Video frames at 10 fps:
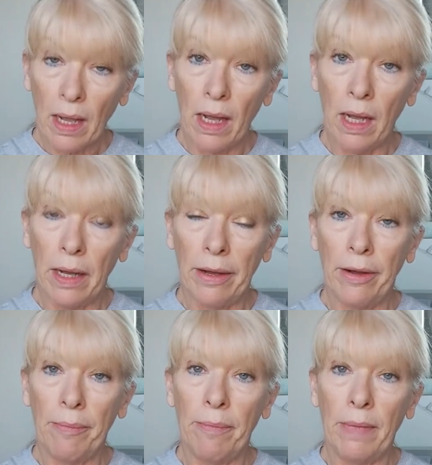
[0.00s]

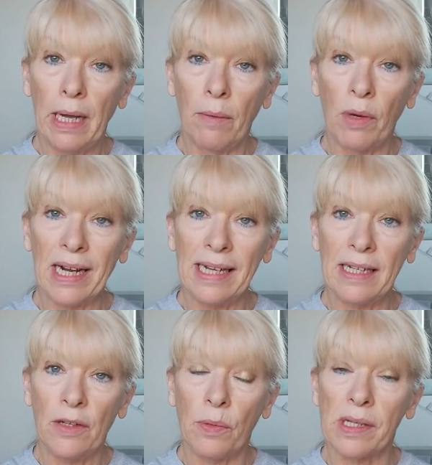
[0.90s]
what I
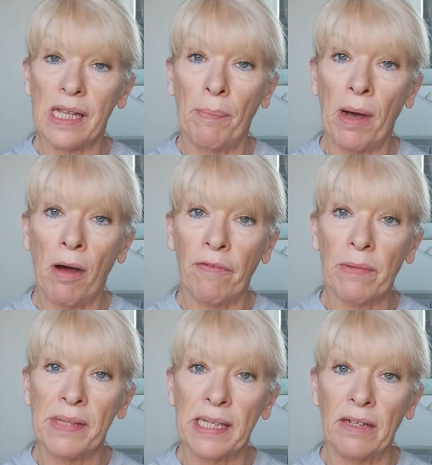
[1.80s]
did was, apart
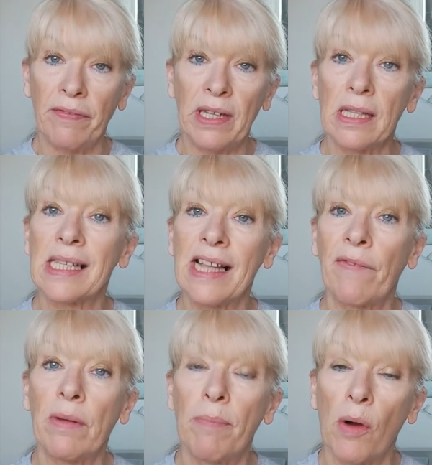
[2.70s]
from stuffing the
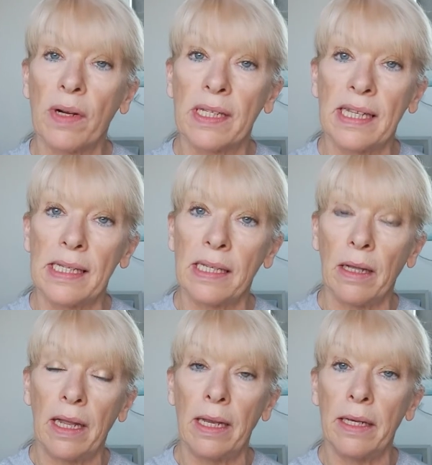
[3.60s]
7 boxes
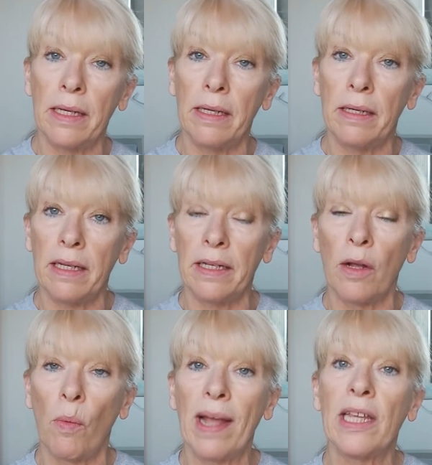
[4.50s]
in,
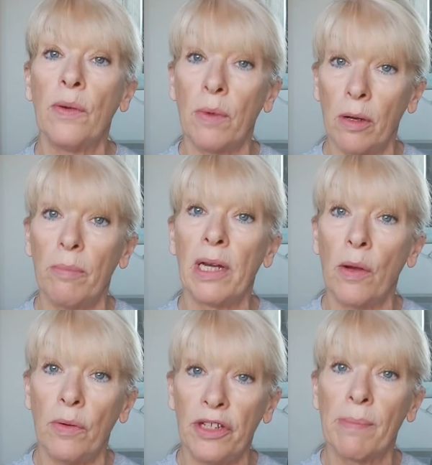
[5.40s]
where you
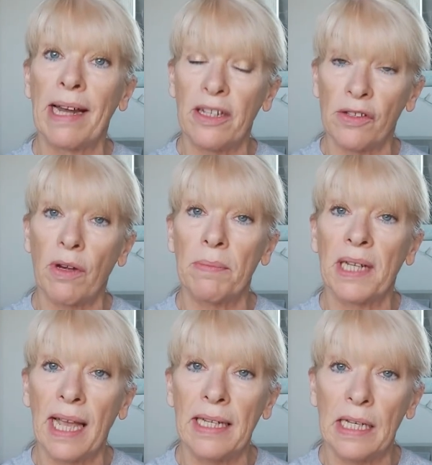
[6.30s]
upload your manuscript
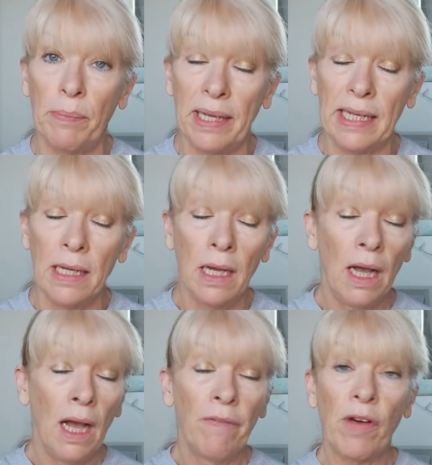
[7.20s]
to KDP,
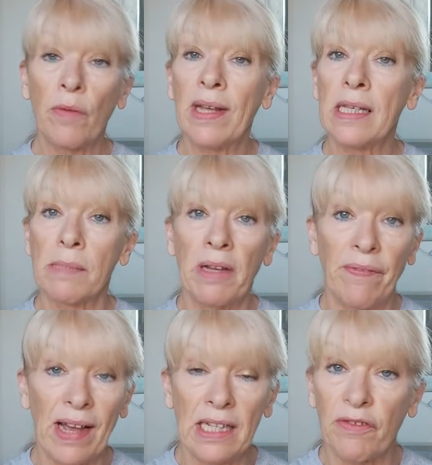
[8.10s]
following some
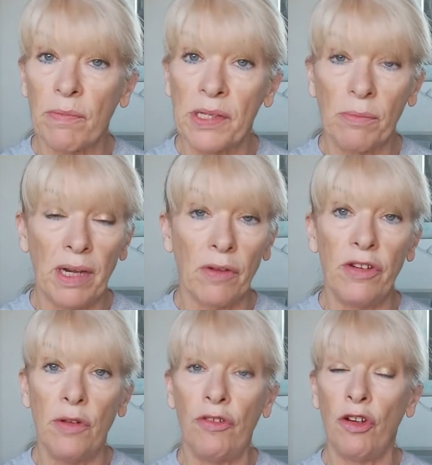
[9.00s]
advice from somebody on
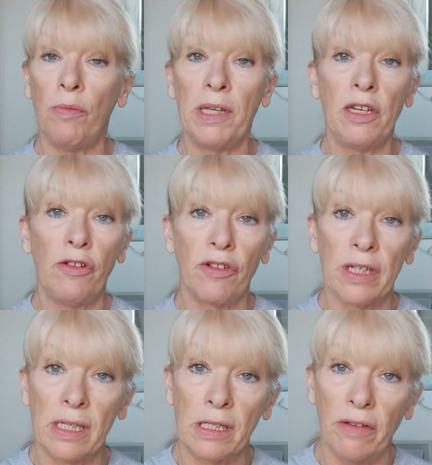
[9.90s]
YouTube that you should
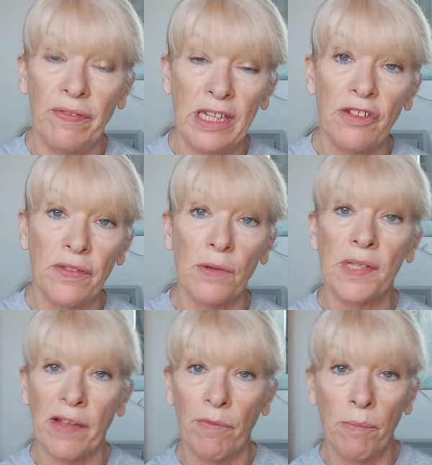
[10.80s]
stuff each of those
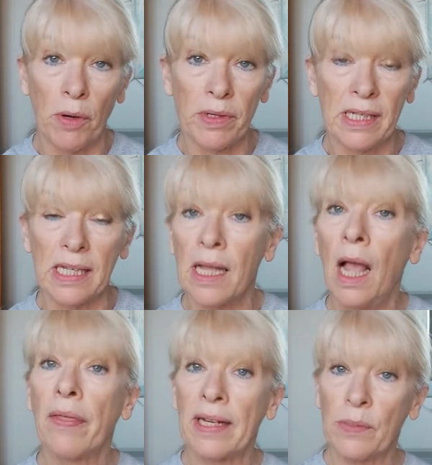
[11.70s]
7 boxes,
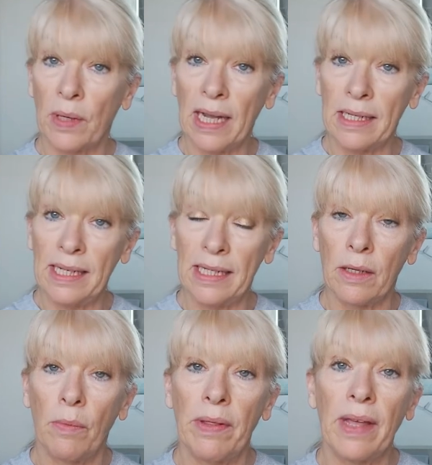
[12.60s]
that's what I
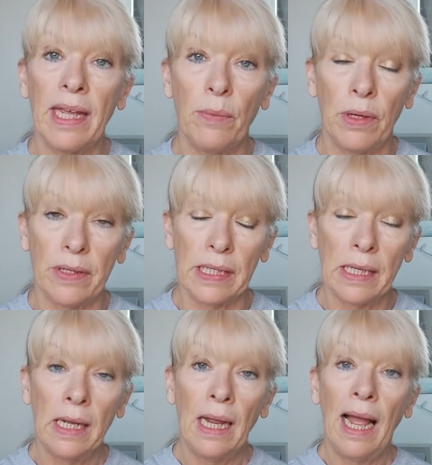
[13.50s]
did with keywords.
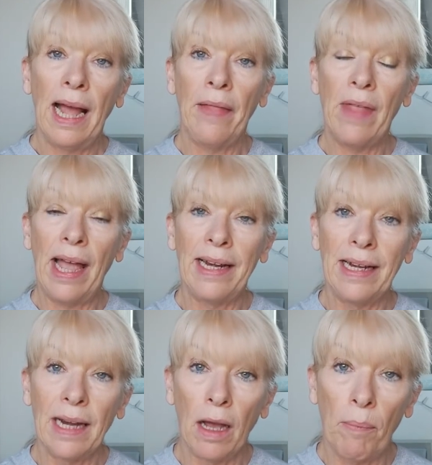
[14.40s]
And
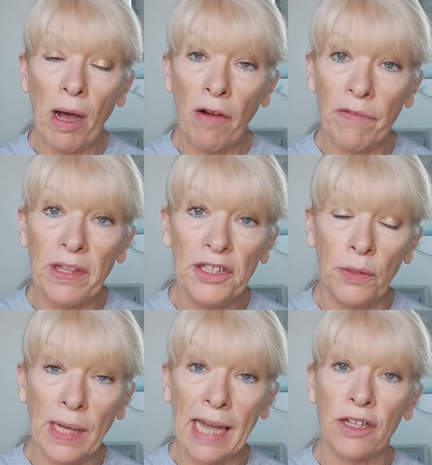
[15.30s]
then, apart from the
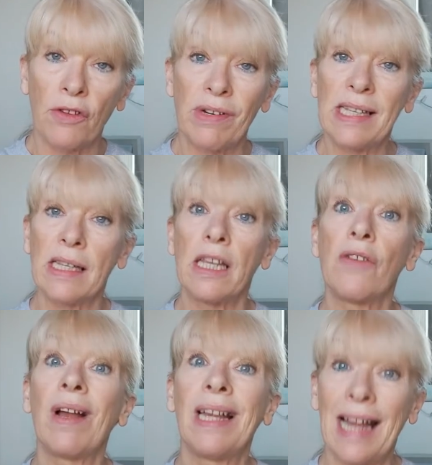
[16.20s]
2 categories
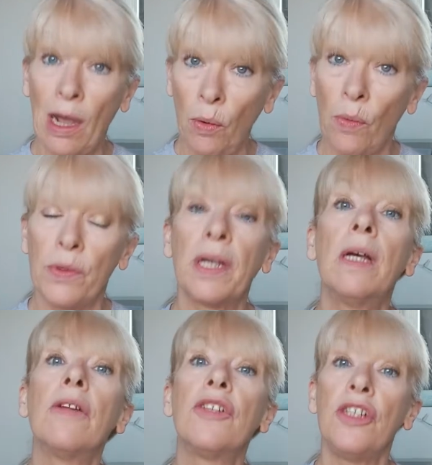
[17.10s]
you're allowed
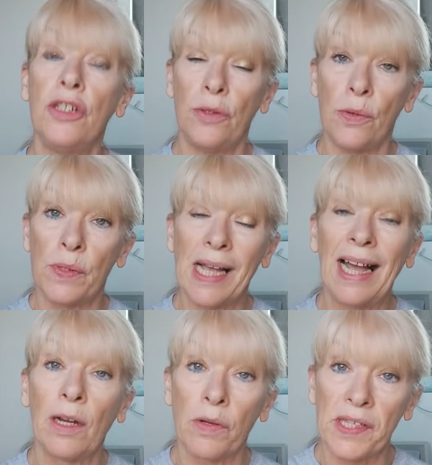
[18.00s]
to use,
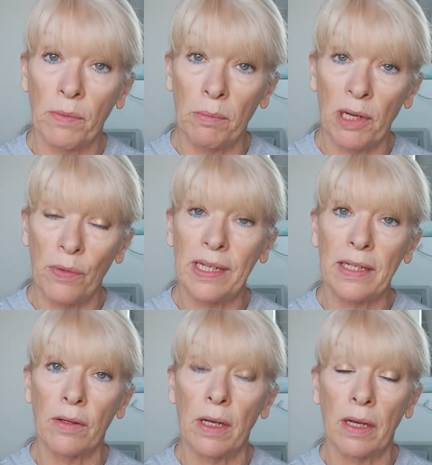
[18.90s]
I also
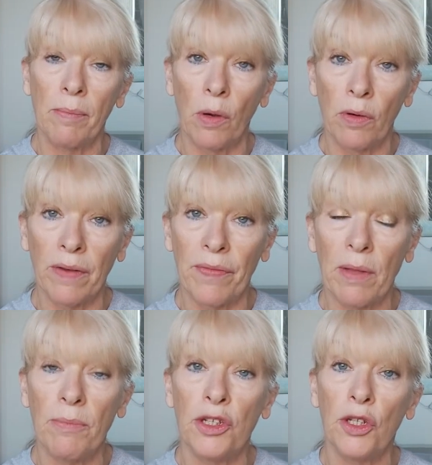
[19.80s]
uploaded all of
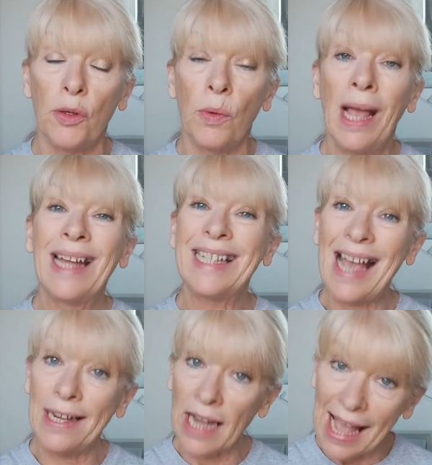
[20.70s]
them to
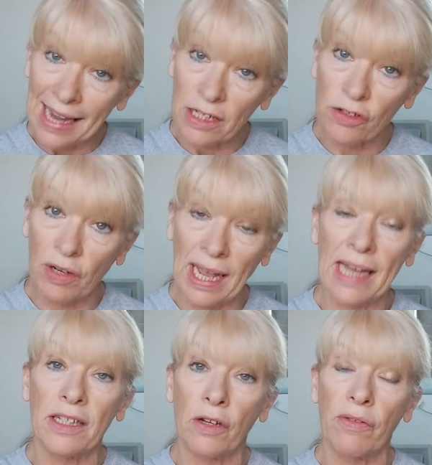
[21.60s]
10 extra
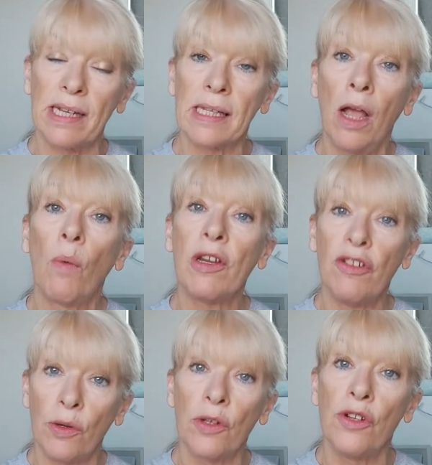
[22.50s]
categories,
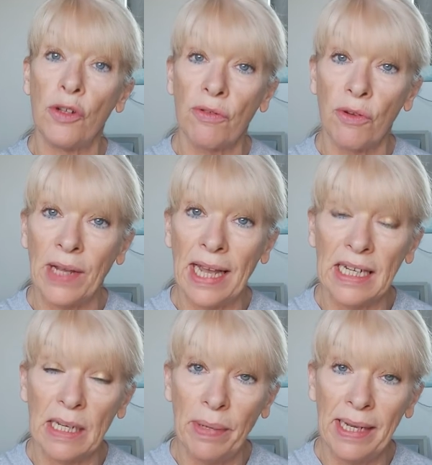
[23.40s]
which you can do through
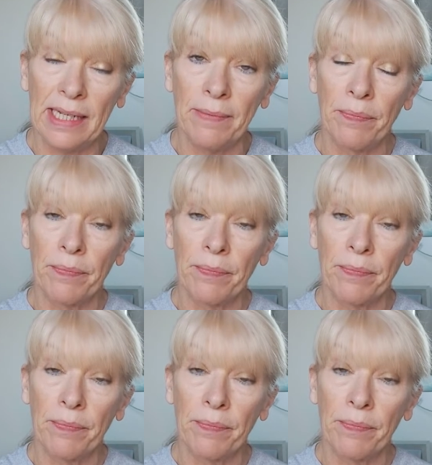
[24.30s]
KDP.